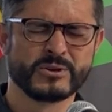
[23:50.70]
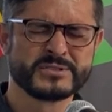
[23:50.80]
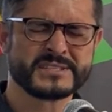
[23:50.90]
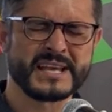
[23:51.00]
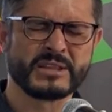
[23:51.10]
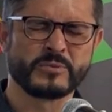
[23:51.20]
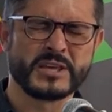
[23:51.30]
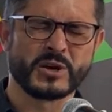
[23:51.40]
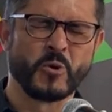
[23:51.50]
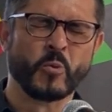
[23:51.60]
We all
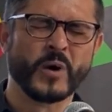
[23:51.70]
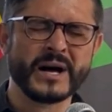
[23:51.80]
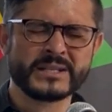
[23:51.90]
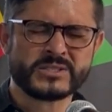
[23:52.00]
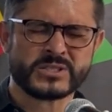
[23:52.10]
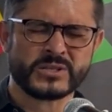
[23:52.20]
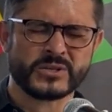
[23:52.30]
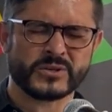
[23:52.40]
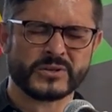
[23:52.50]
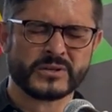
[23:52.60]
said we don't want
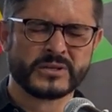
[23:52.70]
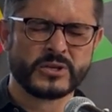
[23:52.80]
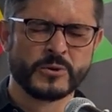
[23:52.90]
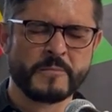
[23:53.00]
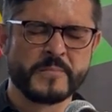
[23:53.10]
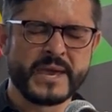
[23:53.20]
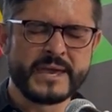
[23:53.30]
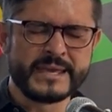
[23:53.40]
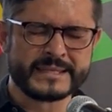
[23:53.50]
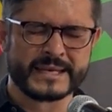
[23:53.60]
you. You
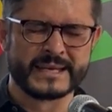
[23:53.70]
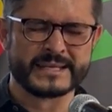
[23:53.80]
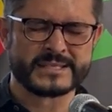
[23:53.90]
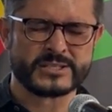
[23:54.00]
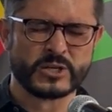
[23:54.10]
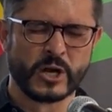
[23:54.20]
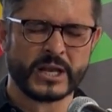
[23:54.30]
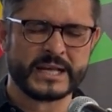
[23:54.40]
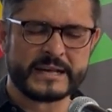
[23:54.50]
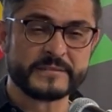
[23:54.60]
made us. You
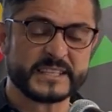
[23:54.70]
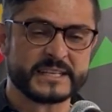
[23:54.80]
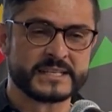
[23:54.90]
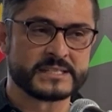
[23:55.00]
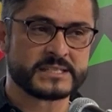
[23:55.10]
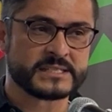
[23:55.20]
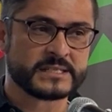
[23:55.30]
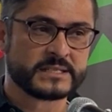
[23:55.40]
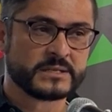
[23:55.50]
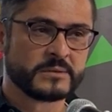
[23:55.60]
love
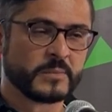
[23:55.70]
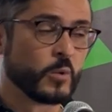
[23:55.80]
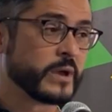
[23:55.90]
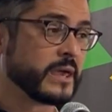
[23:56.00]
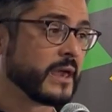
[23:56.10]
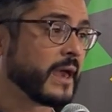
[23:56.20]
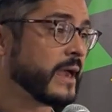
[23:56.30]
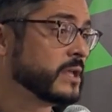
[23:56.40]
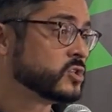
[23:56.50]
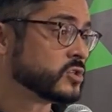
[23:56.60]
us. But
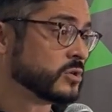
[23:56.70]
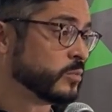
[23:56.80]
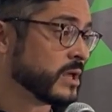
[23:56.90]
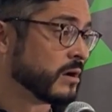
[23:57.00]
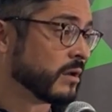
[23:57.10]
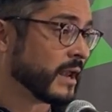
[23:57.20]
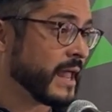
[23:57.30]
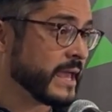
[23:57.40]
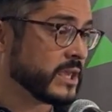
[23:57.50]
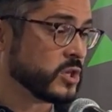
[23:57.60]
we hate you. We don't
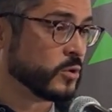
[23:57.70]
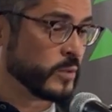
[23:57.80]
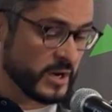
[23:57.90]
like you.